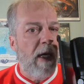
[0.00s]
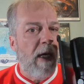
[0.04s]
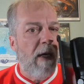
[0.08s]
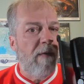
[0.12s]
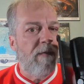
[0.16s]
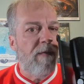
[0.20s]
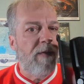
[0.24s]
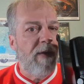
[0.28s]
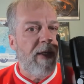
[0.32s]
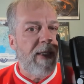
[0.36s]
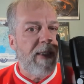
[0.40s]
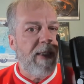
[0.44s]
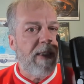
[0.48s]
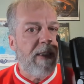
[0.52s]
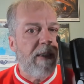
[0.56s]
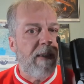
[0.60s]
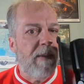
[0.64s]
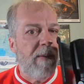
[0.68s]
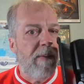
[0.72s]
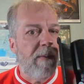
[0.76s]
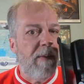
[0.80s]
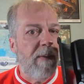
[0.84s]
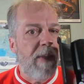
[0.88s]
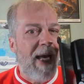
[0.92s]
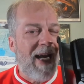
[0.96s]
of
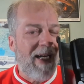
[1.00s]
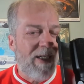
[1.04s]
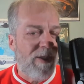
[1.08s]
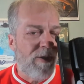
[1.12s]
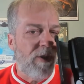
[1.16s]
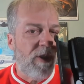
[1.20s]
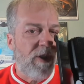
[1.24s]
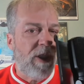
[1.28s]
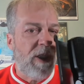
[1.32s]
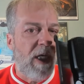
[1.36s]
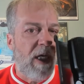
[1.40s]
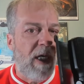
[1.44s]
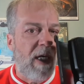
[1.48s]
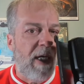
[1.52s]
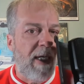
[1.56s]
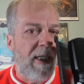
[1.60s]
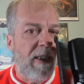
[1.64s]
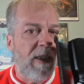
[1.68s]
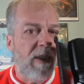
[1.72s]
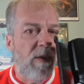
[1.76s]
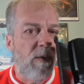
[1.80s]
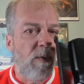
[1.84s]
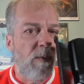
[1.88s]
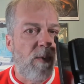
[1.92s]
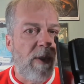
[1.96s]
this
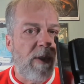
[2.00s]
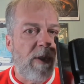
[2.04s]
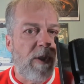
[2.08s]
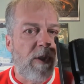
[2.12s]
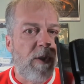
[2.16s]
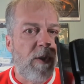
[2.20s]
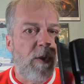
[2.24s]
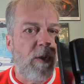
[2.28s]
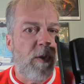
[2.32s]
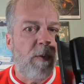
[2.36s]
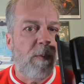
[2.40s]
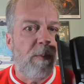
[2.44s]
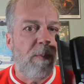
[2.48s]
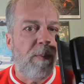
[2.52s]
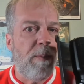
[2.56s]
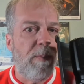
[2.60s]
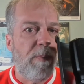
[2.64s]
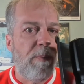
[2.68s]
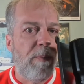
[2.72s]
exercise was to